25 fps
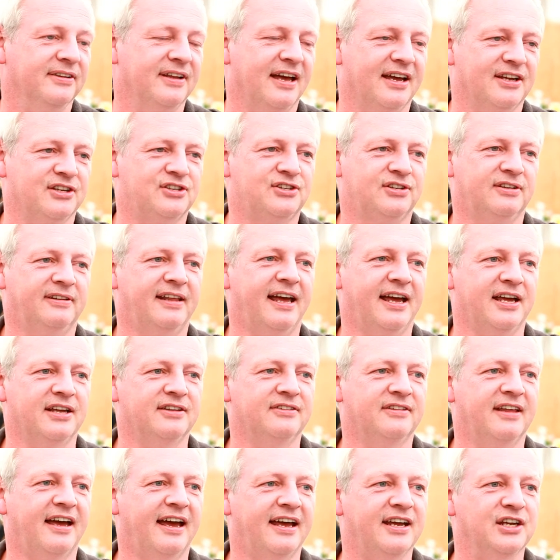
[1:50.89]

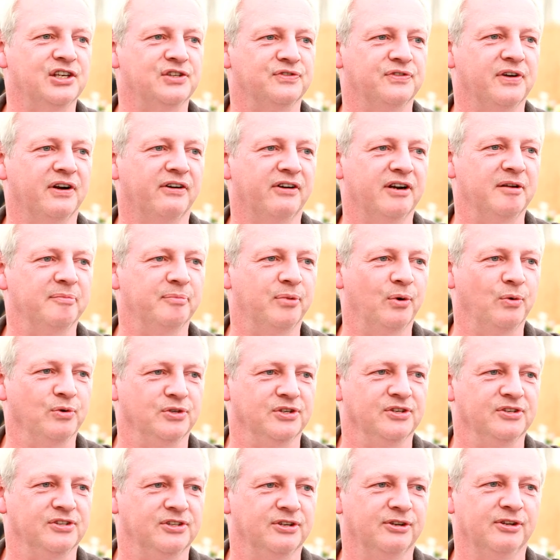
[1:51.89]
that is very
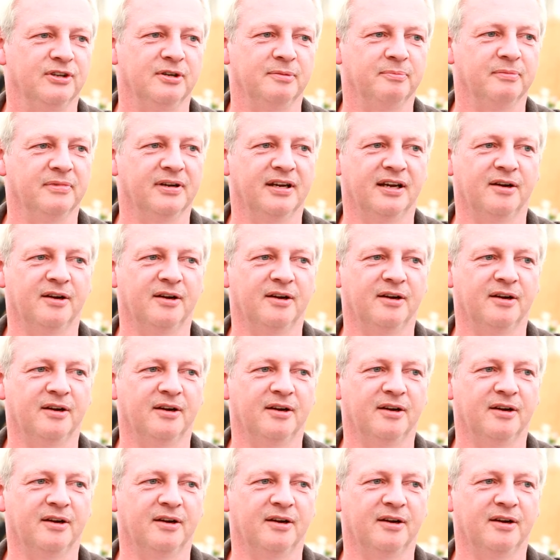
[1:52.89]
important to them,